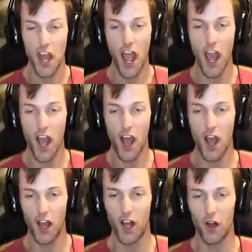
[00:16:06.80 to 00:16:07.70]

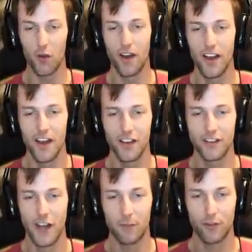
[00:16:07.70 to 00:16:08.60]
No!
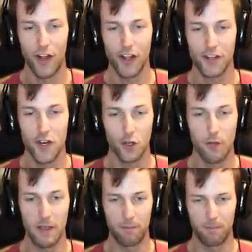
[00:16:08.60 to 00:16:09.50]
Stop trying to juke
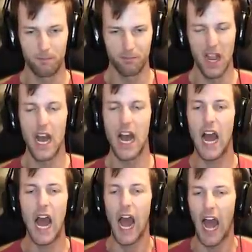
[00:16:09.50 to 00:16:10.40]
me.
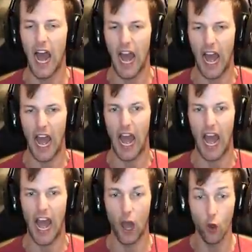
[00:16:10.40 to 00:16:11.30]

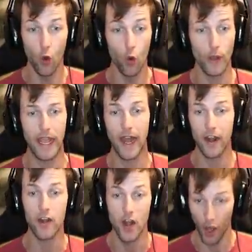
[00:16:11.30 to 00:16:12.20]
Ah! Oh, we got
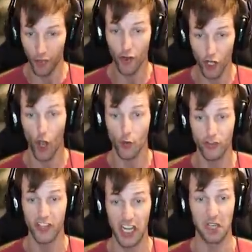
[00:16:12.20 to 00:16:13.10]
another
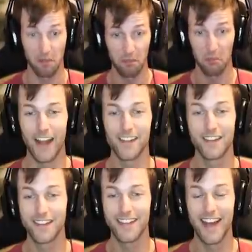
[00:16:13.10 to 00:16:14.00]
Ghosty. And
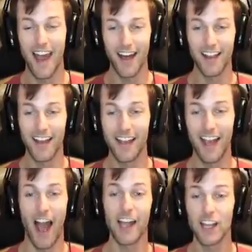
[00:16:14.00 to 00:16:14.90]

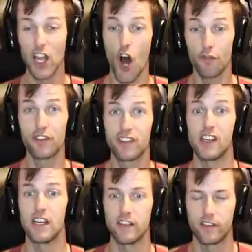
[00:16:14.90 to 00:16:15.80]
Skelly, I love
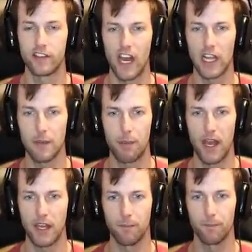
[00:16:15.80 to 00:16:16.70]
seeing Skelly
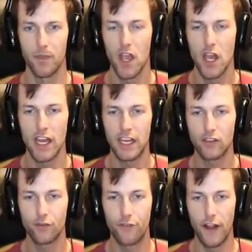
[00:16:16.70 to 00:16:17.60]
Pig.
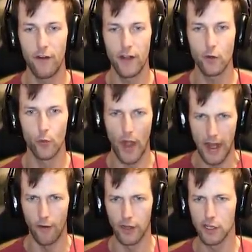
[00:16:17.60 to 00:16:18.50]
He's very
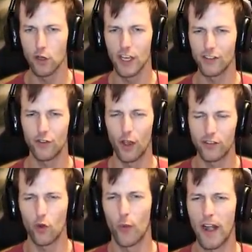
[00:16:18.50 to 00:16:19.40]
rare. You, it's,
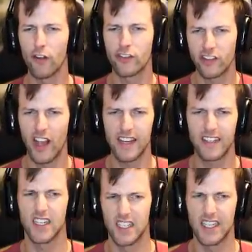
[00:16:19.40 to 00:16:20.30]
it's a rare
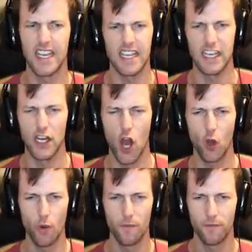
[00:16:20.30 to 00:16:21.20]
sight to see, you
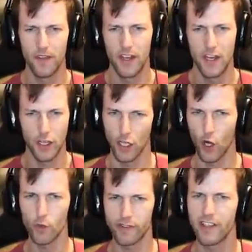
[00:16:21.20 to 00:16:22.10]
know? You
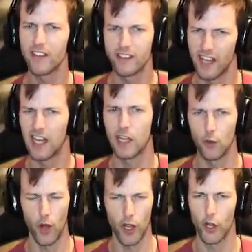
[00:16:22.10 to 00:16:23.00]
don't see Skelly
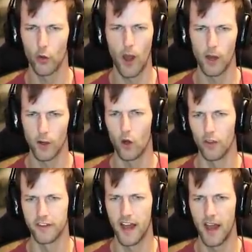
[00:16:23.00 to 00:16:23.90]
running around all the